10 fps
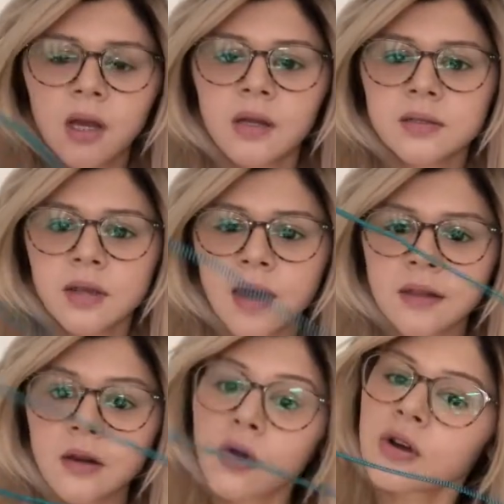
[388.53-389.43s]
So yeah,
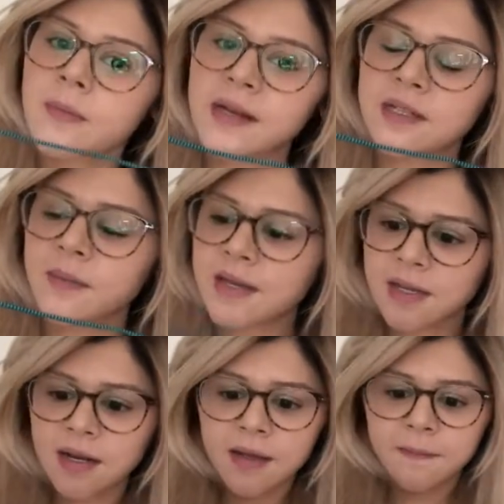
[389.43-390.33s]
the longer the better,
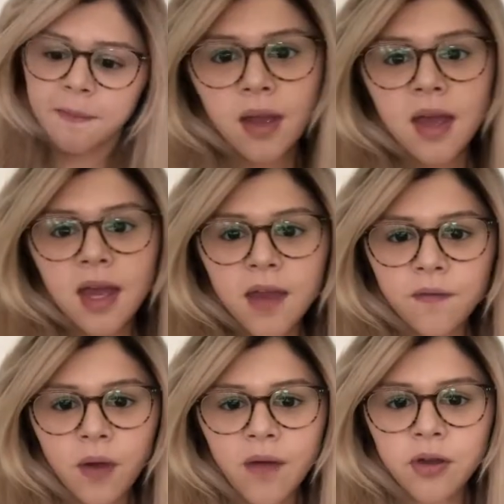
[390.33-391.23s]
basically. If
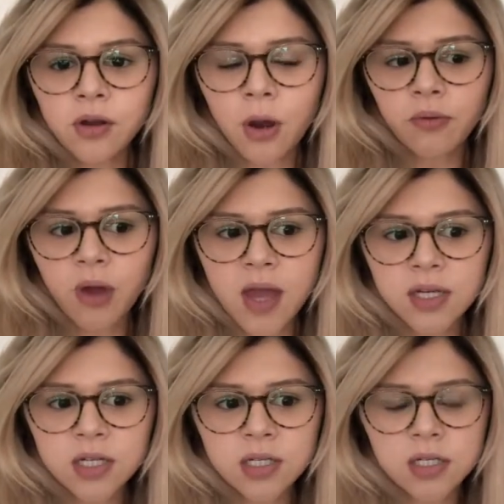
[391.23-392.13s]
you're having an
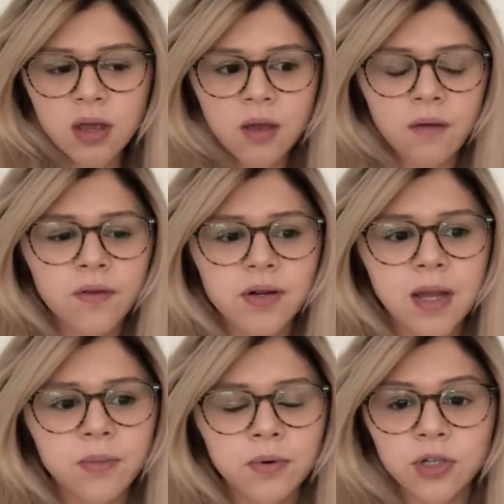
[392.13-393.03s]
operation, so for
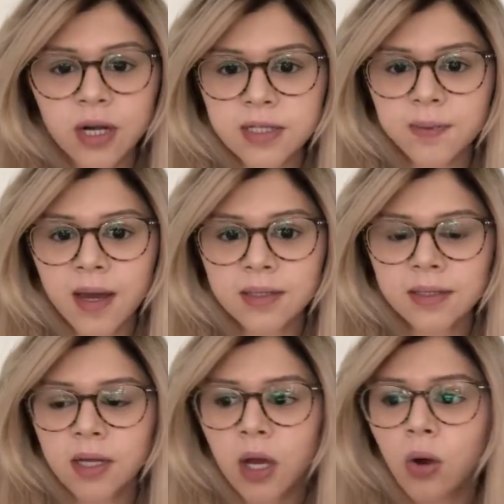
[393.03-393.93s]
example a
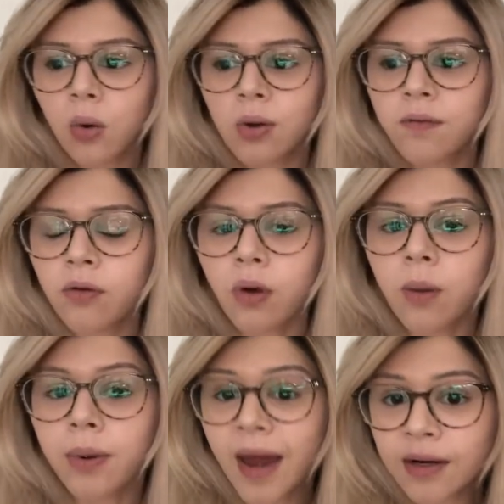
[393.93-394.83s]
transplant, or if you've got
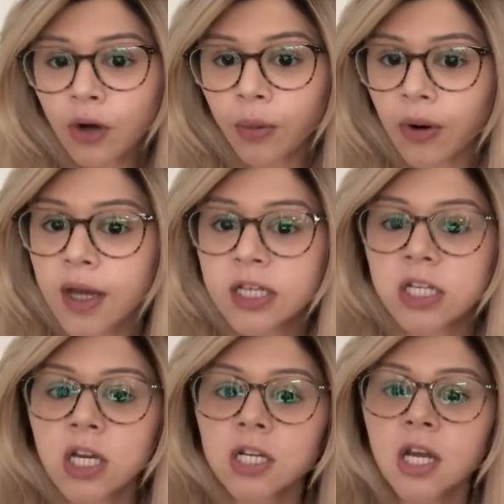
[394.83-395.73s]
a planned
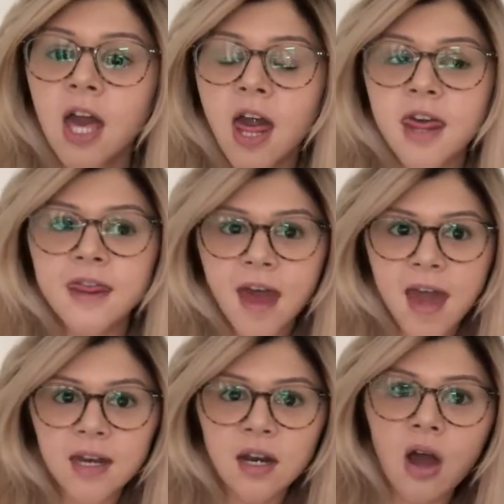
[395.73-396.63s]
operation,
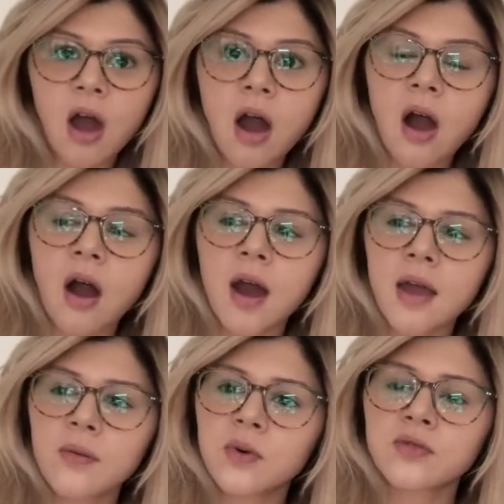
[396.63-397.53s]
then
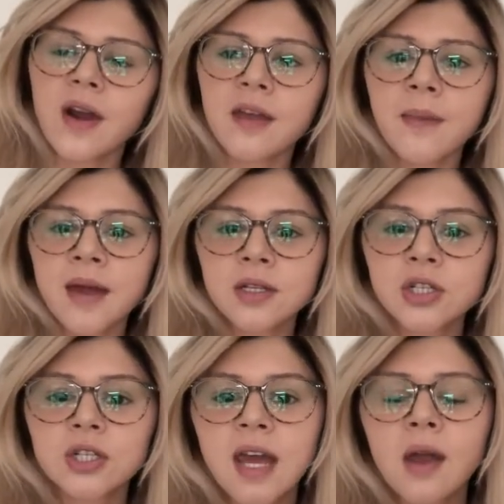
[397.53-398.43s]
I would recommend
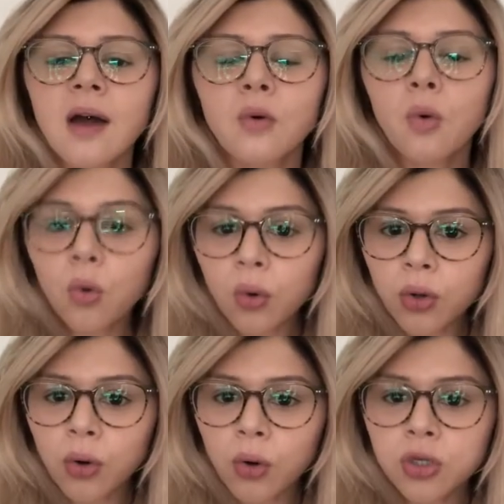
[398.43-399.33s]
to take out all
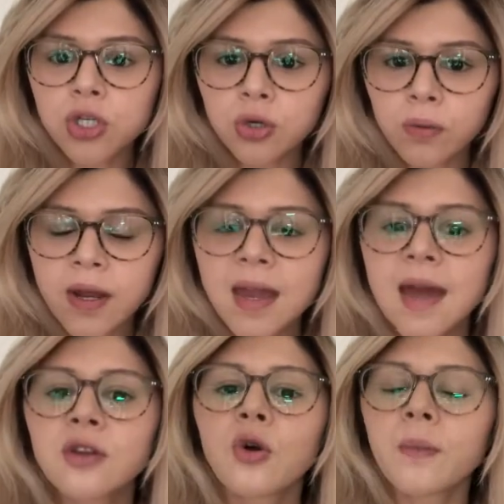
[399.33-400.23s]
your jewellery
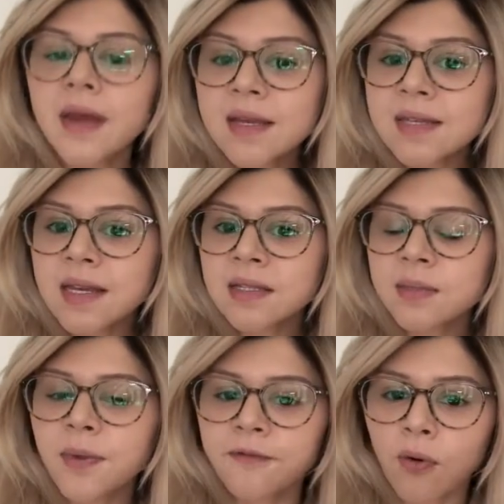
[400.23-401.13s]
and your piercings
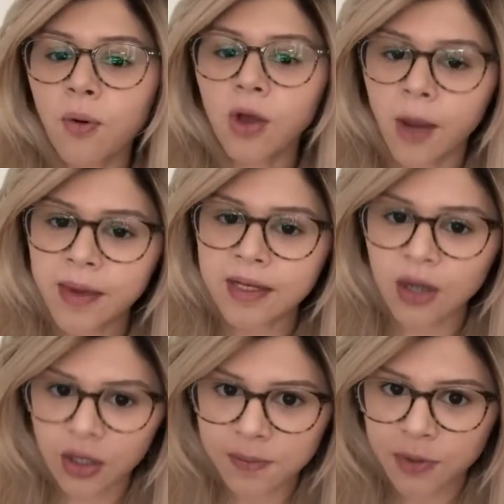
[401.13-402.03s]
before coming into
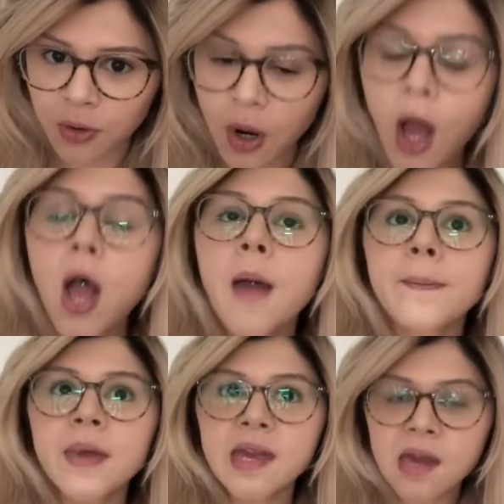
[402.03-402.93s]
hospital,
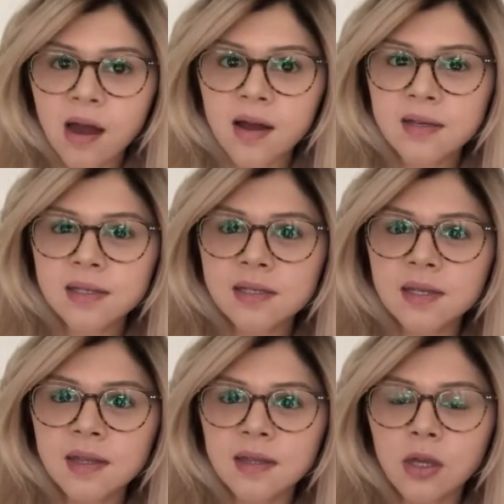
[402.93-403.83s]
because
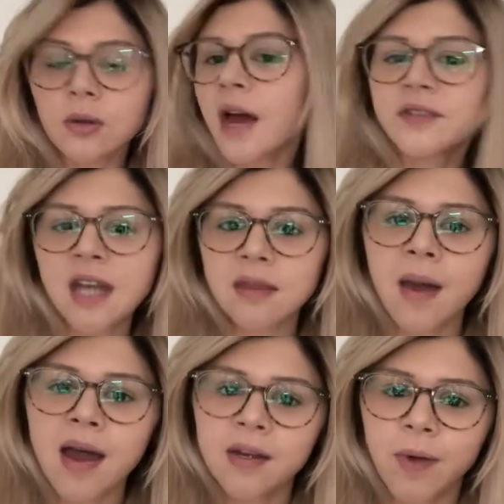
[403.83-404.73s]
you'll have to take them
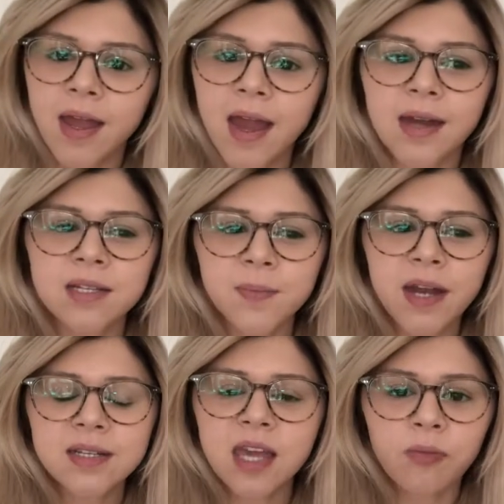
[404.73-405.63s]
out anyway, and it's better
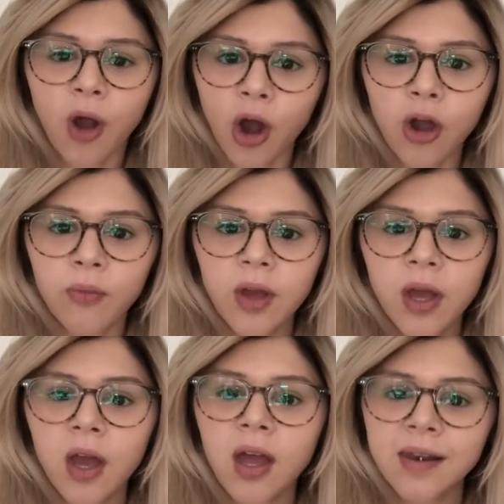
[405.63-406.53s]
to keep them at home,
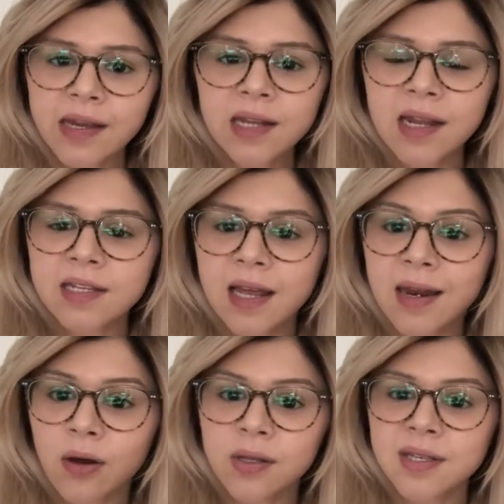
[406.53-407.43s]
less likely to get
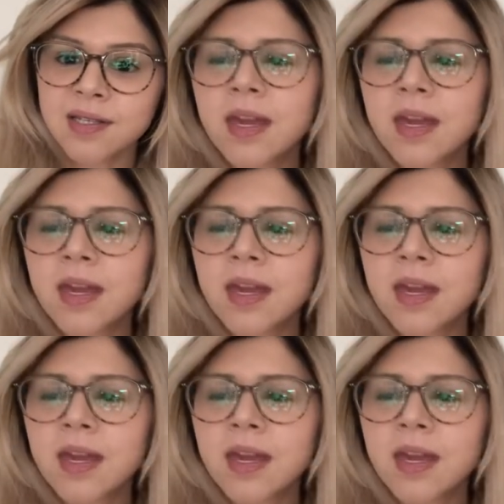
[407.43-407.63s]
lost.